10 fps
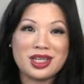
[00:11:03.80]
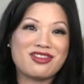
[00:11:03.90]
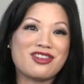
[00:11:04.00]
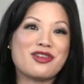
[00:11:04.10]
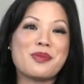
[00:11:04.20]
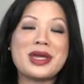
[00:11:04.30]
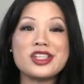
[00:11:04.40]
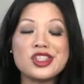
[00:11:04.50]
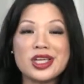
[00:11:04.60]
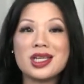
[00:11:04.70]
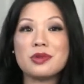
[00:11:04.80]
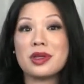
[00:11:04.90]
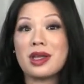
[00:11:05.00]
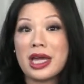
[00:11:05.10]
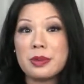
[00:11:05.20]
information,
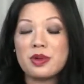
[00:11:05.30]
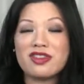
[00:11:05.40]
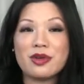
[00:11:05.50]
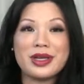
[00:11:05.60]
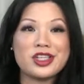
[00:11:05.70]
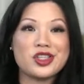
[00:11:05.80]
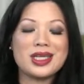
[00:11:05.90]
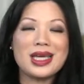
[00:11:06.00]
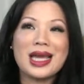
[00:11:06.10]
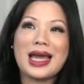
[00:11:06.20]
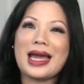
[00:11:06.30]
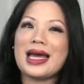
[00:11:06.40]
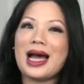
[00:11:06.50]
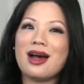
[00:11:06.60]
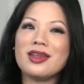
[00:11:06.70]
reliable information, and
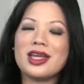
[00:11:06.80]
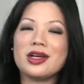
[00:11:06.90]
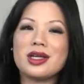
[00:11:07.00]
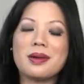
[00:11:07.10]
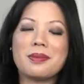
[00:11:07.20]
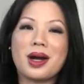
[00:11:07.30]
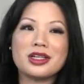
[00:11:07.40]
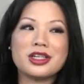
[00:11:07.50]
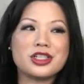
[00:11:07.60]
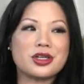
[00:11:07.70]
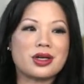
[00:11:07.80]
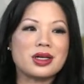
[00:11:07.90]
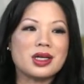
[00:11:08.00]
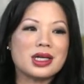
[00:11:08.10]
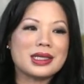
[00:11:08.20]
how are they going to
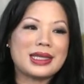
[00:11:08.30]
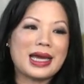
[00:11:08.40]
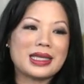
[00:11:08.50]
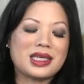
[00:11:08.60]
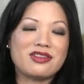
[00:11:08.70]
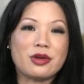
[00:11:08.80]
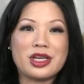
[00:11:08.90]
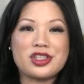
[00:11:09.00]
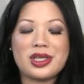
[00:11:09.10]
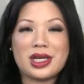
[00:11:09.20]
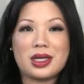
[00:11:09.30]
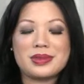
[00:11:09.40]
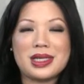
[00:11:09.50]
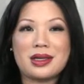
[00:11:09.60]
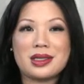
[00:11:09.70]
monitor that the information that
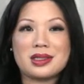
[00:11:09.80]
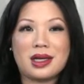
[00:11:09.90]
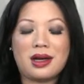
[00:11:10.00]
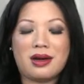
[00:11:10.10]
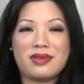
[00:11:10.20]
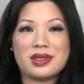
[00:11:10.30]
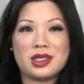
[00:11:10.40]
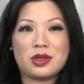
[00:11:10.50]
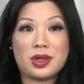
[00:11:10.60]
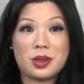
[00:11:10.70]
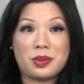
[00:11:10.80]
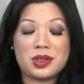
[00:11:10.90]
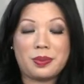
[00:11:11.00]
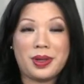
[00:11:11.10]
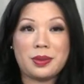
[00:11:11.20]
comes out is obviously credible and
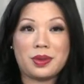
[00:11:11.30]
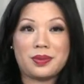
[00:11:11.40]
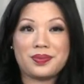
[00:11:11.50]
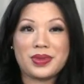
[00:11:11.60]
dependable.